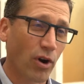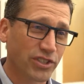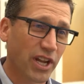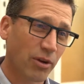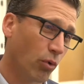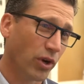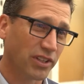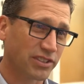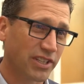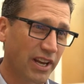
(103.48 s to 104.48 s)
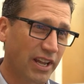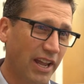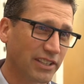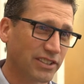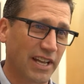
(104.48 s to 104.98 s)
our standpoint, the state of
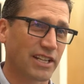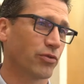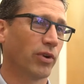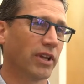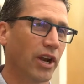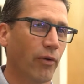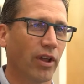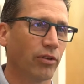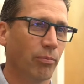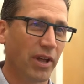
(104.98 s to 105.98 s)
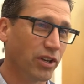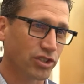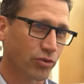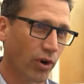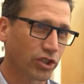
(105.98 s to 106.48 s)
Kansas has to relate around med
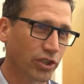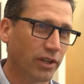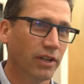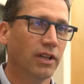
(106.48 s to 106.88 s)
destruction.